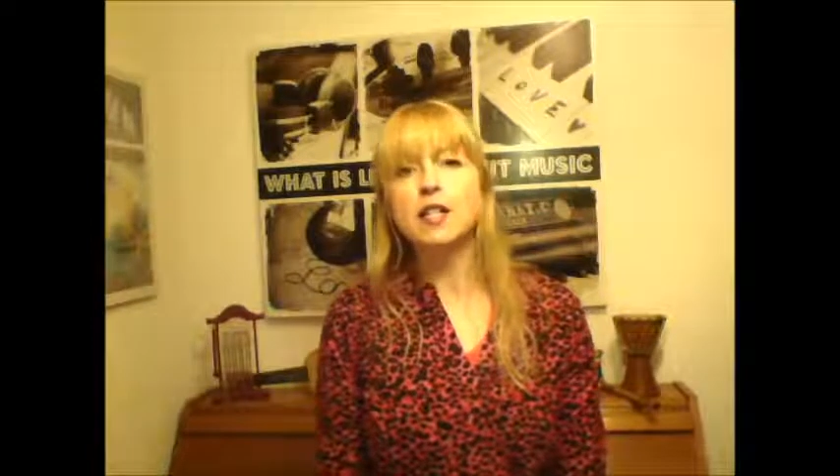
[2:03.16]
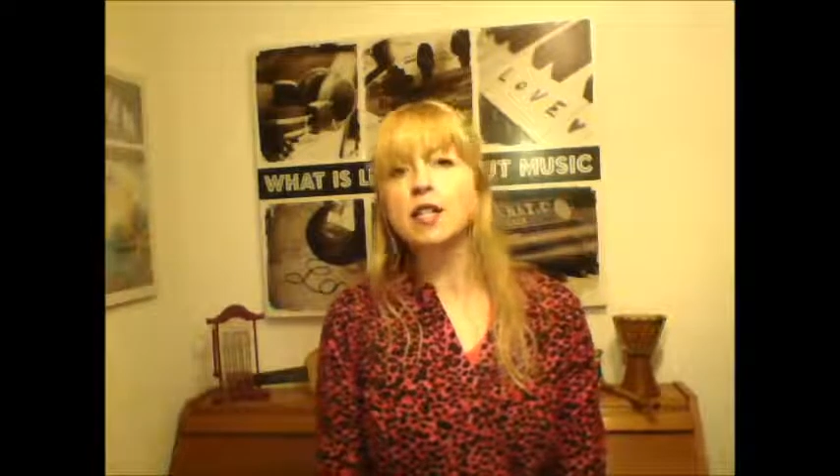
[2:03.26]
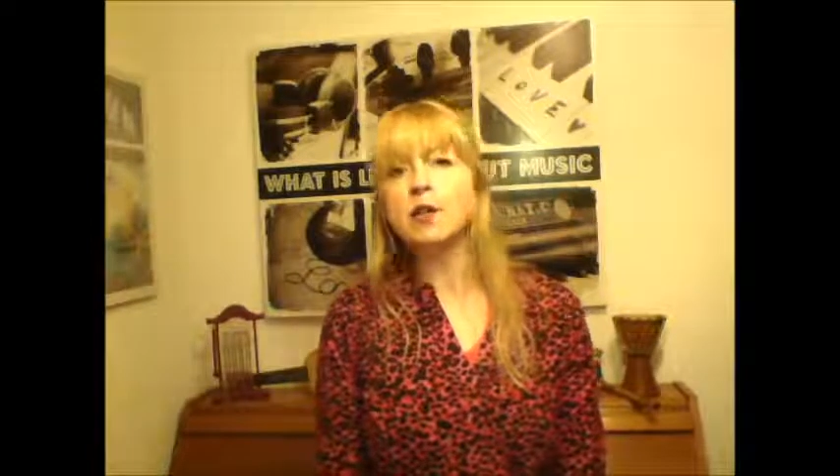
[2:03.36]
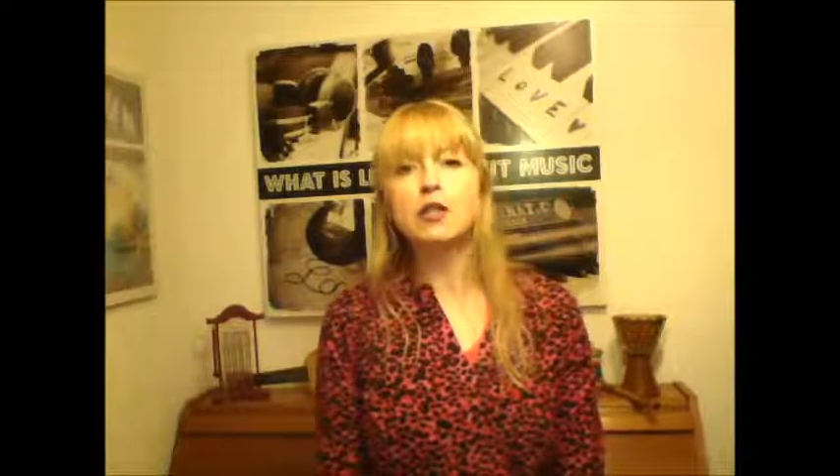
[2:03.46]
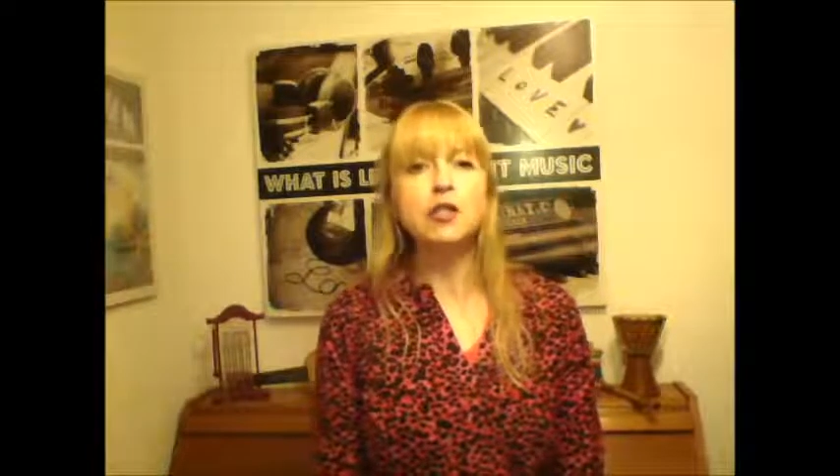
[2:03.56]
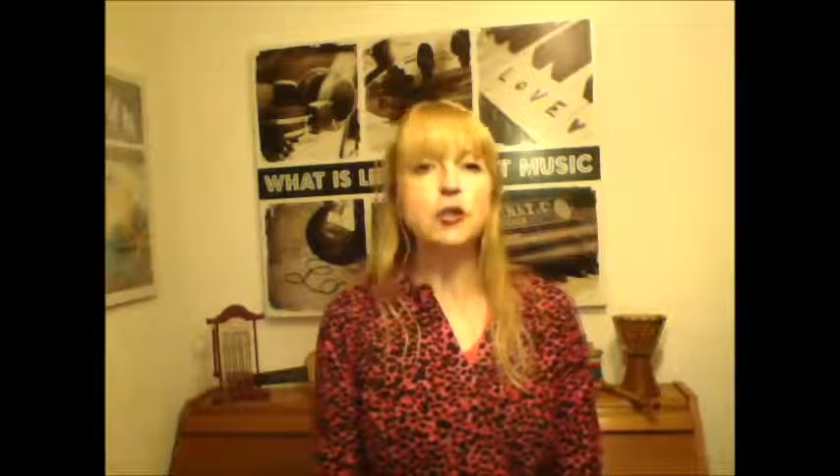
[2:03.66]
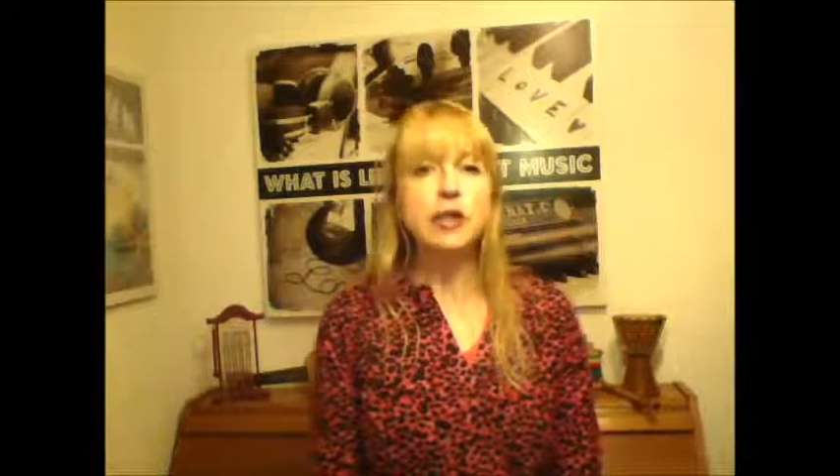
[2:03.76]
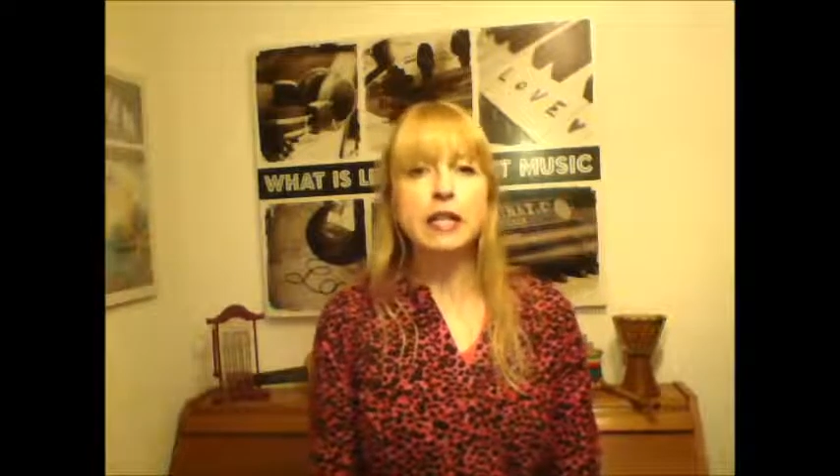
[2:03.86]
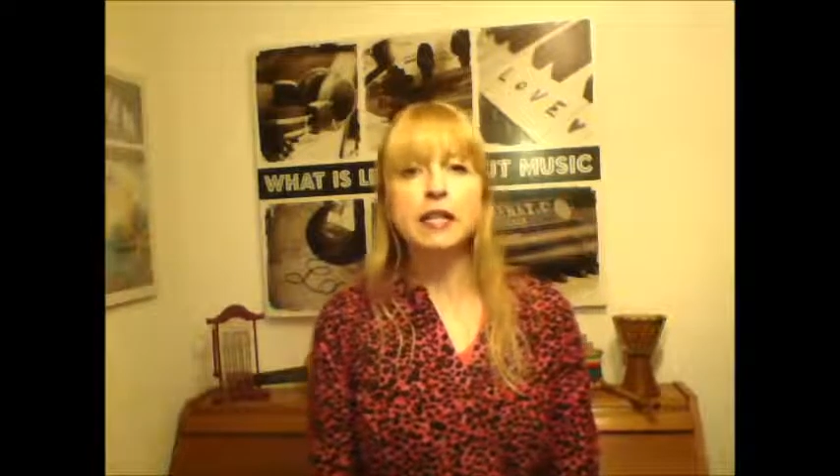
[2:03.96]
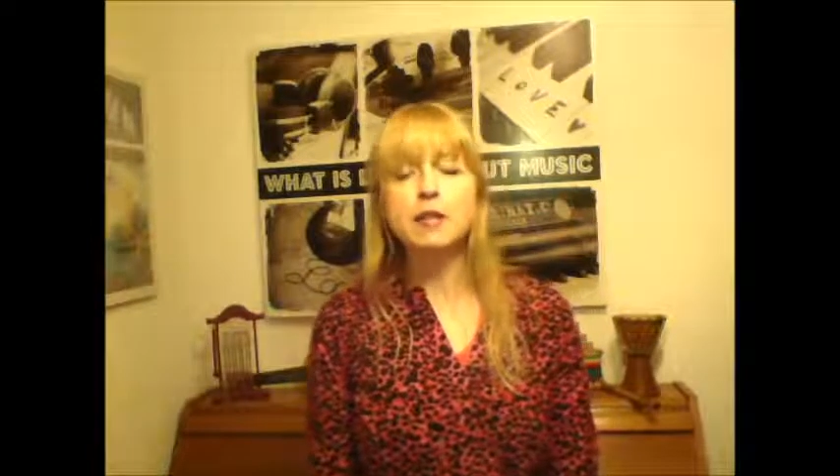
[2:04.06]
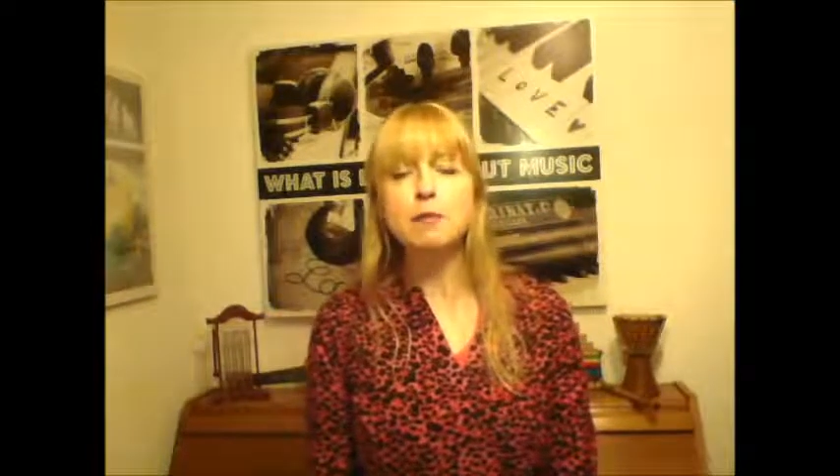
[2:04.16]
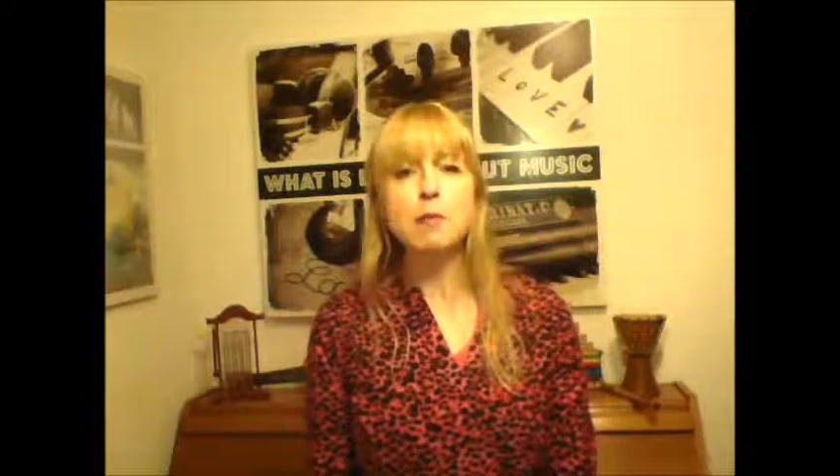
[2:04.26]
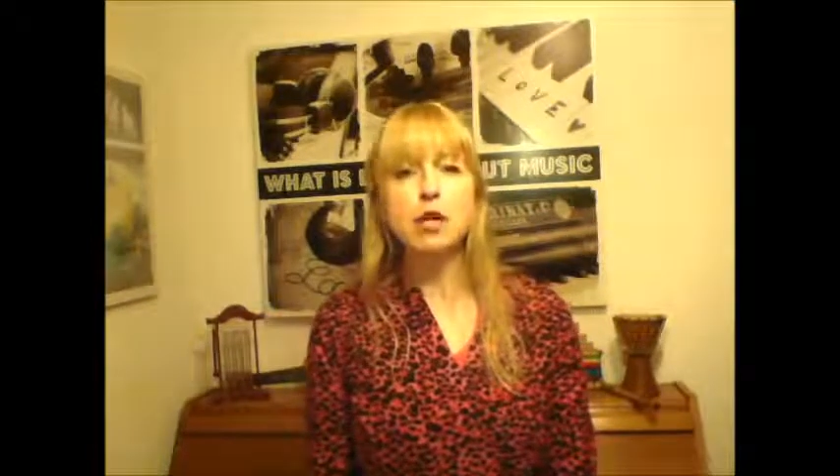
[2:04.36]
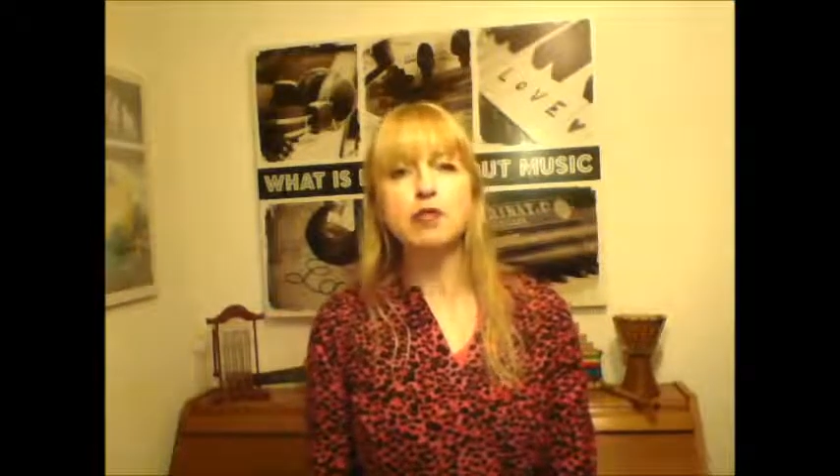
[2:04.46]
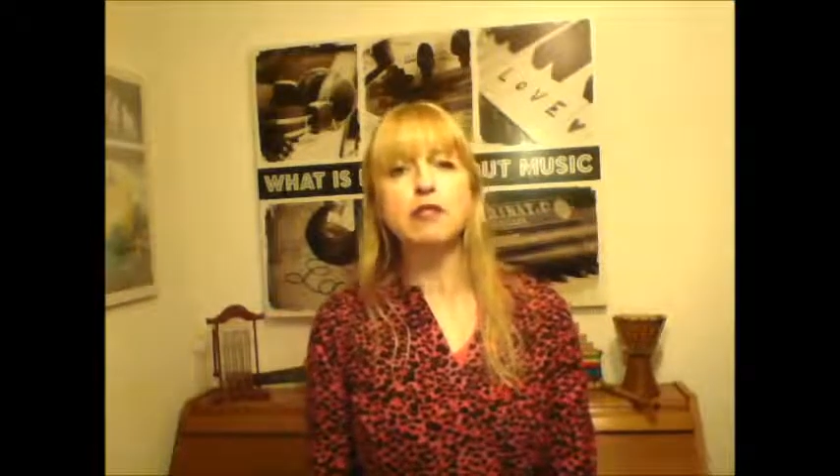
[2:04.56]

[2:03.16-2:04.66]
You can join in as much or as